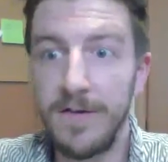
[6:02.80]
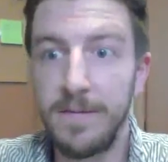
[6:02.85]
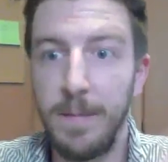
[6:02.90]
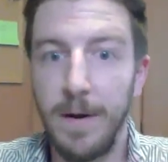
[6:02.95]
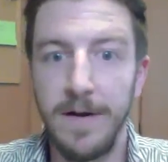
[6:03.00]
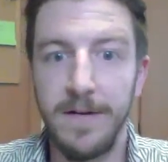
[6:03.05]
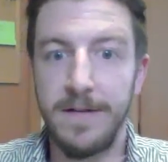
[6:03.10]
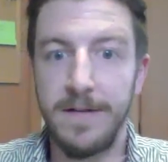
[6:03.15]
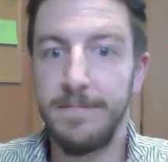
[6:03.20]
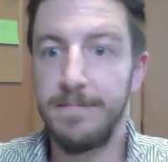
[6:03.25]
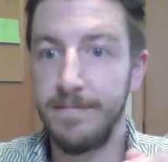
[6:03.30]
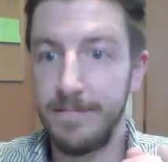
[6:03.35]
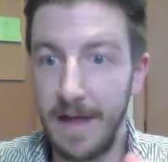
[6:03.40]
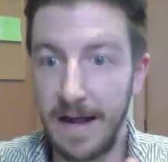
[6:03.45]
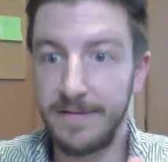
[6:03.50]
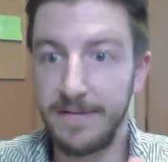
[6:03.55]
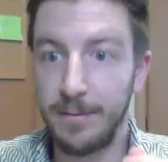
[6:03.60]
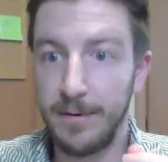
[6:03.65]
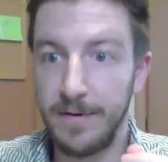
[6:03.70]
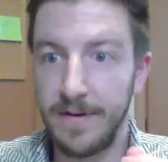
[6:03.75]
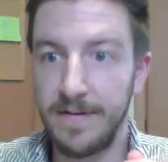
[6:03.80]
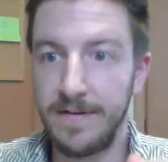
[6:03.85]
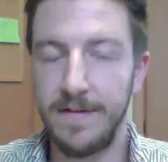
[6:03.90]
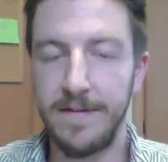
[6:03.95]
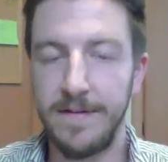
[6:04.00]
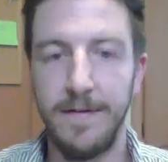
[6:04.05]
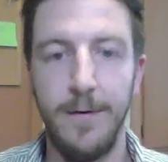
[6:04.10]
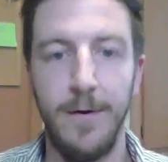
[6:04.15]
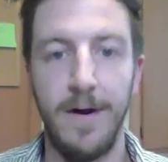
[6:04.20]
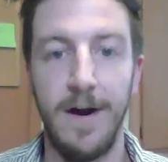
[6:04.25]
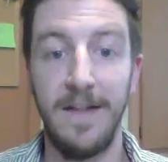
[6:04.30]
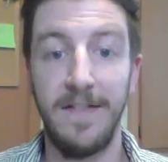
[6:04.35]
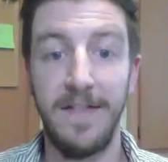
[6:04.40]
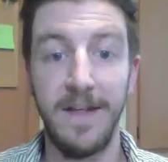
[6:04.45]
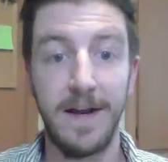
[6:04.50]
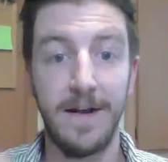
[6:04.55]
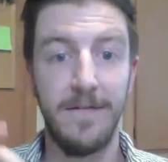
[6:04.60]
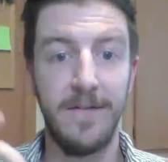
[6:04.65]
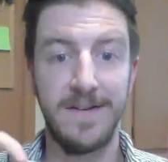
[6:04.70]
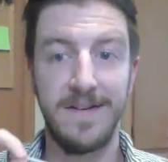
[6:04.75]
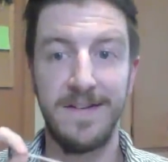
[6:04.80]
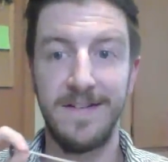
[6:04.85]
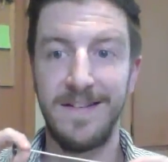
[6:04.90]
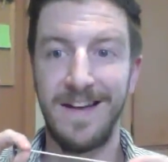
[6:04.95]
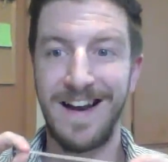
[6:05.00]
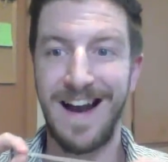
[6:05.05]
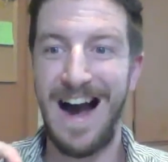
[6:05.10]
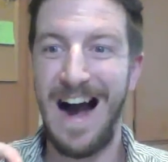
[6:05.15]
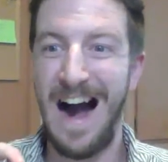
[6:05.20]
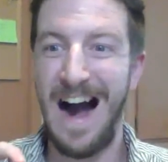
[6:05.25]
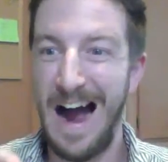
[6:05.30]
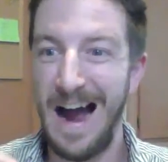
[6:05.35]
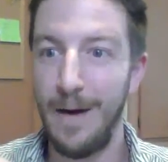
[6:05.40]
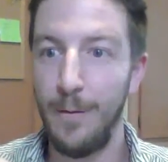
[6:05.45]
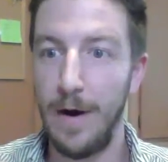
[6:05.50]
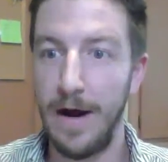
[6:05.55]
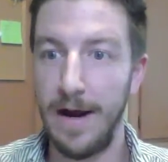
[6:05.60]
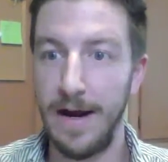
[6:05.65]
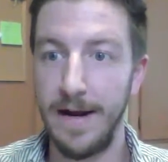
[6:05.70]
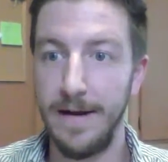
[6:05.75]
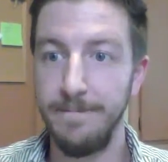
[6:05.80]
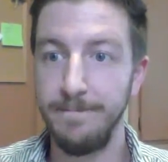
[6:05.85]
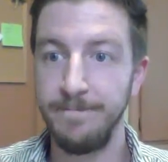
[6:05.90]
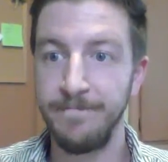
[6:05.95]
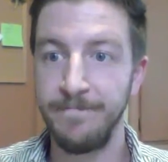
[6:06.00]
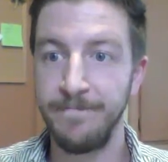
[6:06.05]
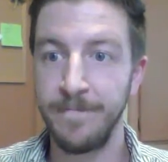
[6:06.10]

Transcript: this, but that's what this is doing. I think of this as like a highway.